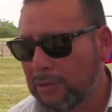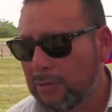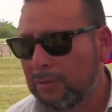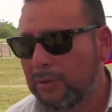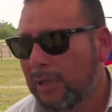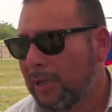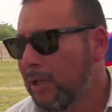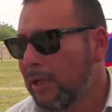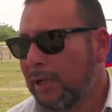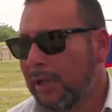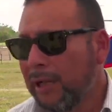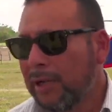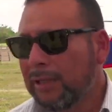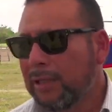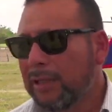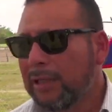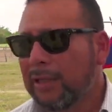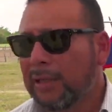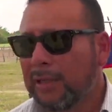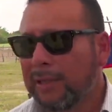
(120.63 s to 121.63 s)
So I
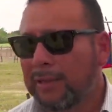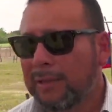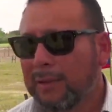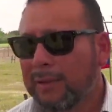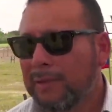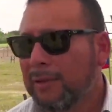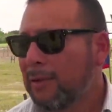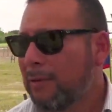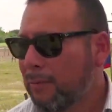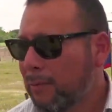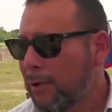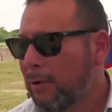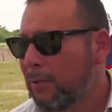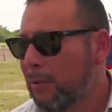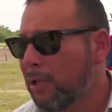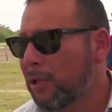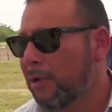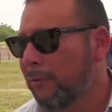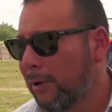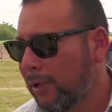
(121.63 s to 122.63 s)
think we're going